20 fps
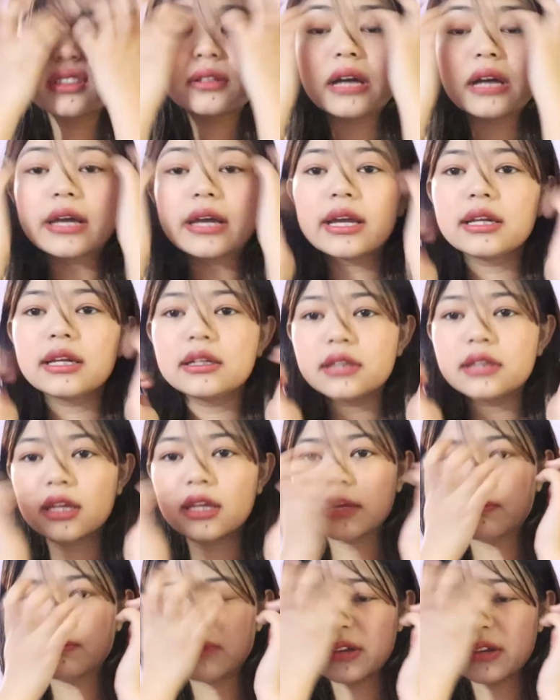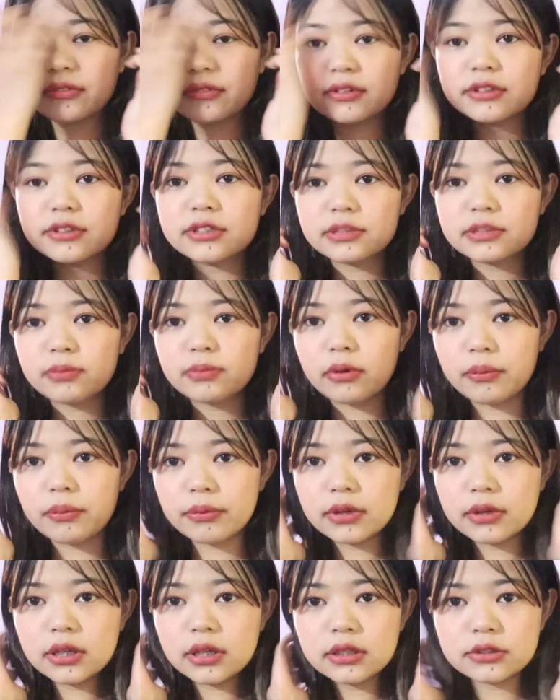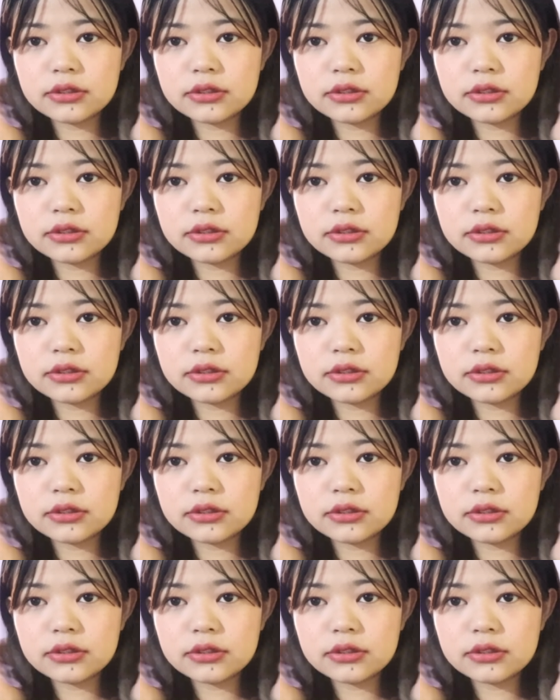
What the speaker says: I cannot keep my fringes properly,